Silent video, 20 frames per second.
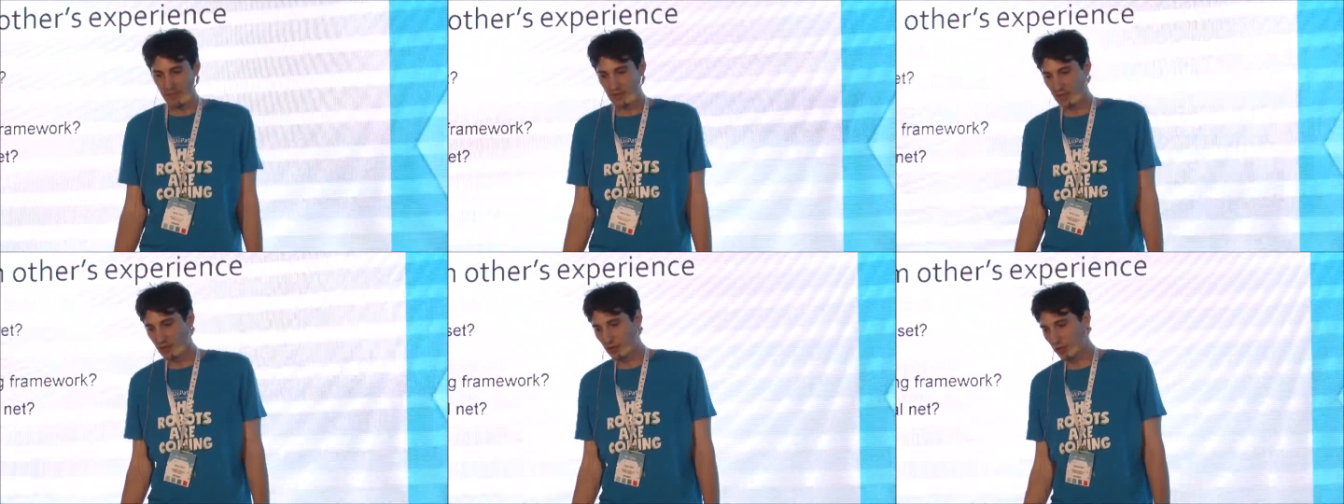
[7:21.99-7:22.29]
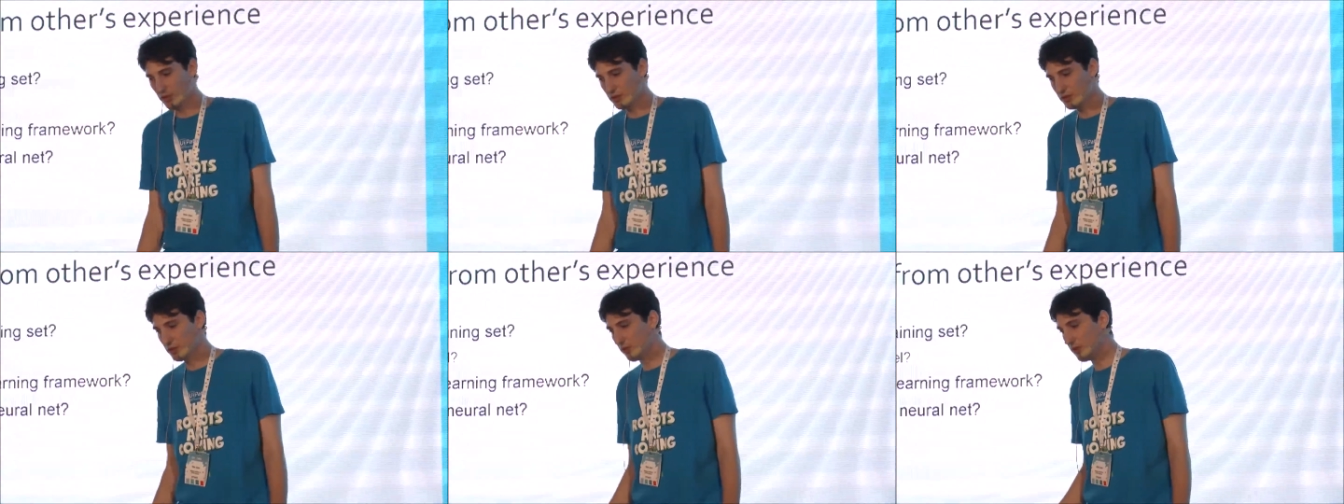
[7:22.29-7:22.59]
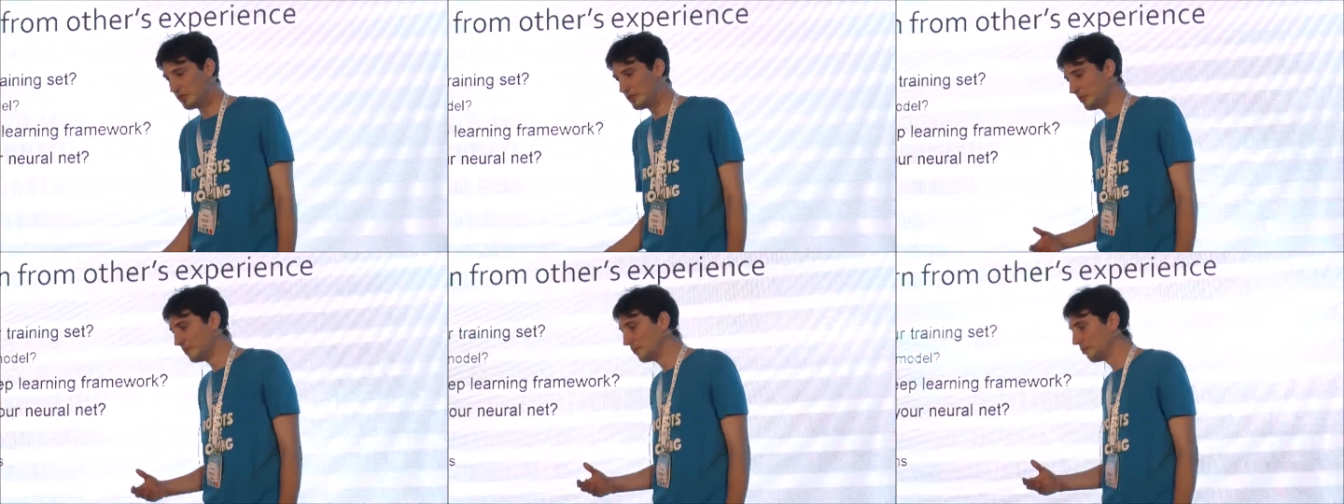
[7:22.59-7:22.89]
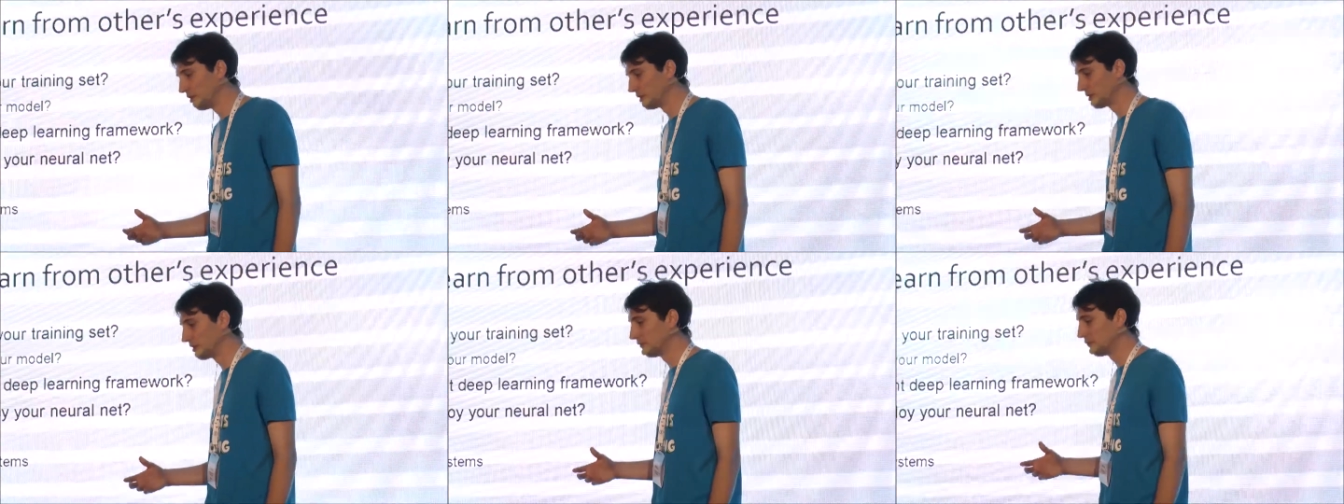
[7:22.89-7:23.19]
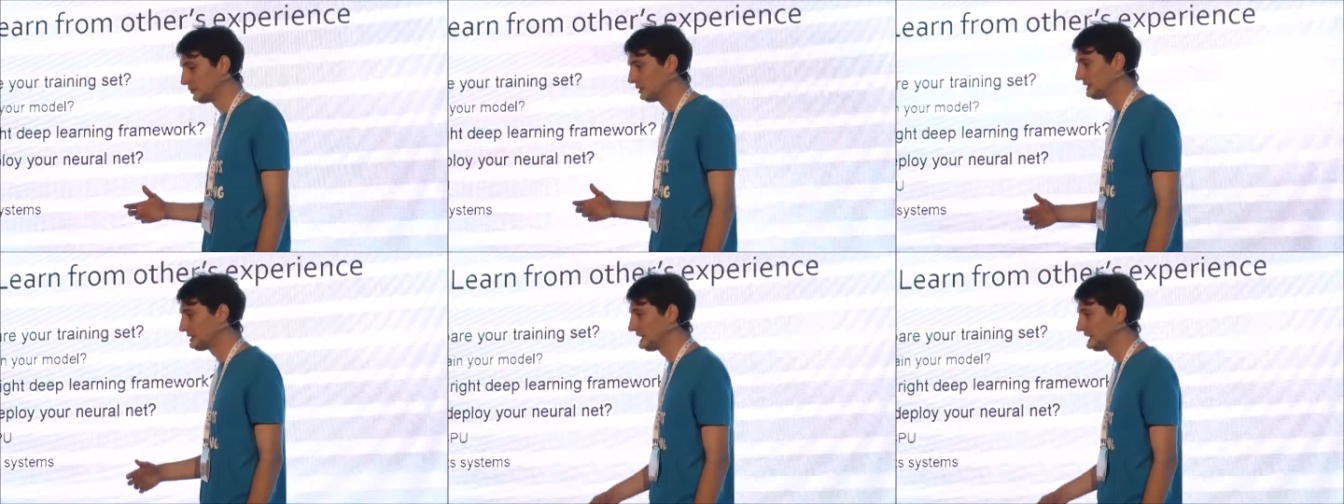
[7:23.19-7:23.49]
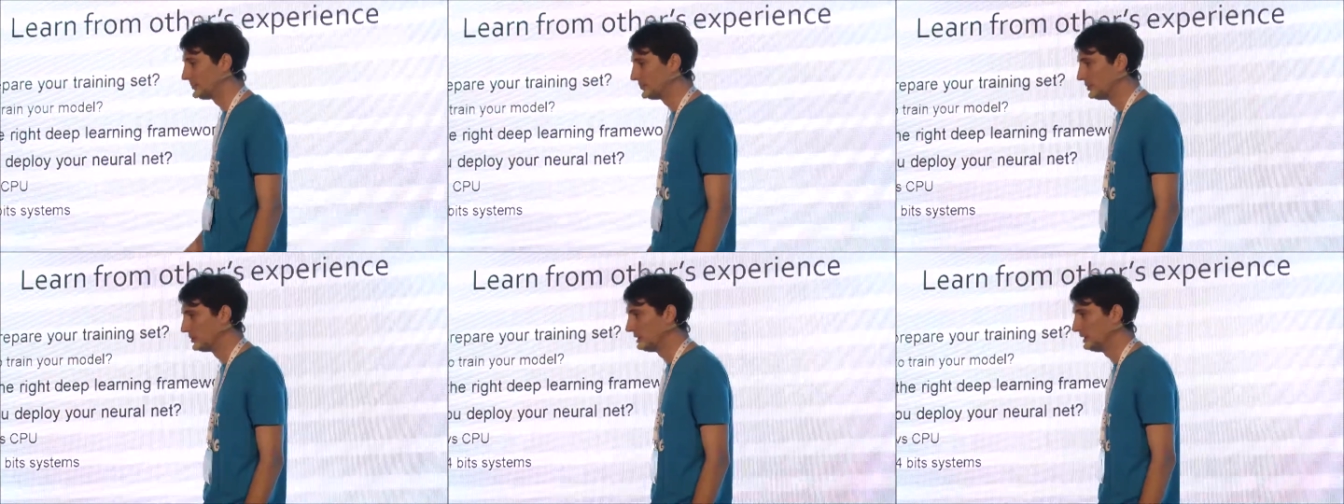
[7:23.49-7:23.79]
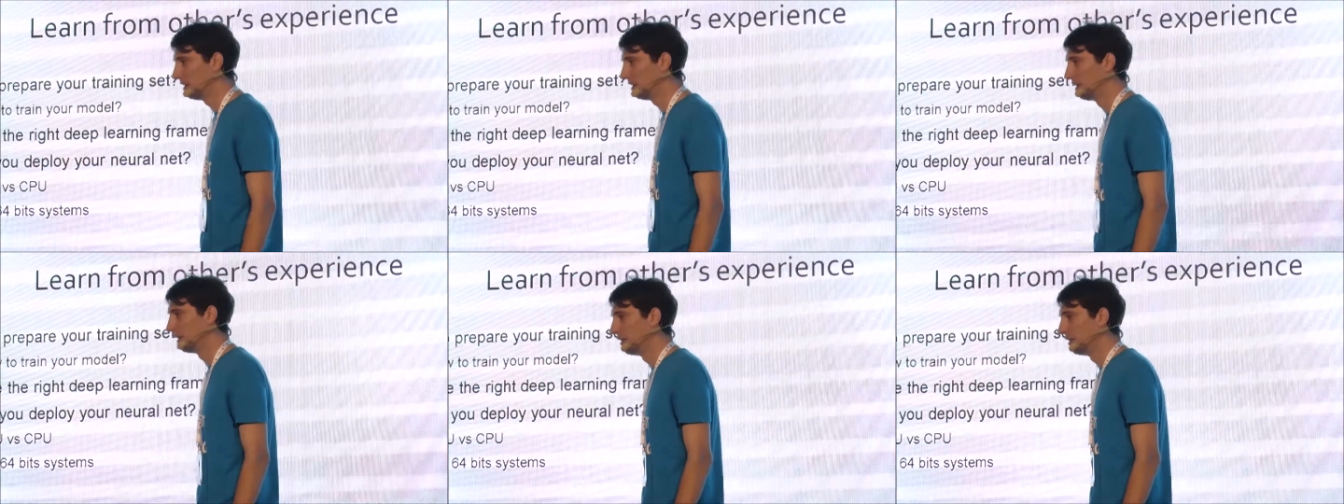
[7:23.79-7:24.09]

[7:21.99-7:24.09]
Also, it's important, for example,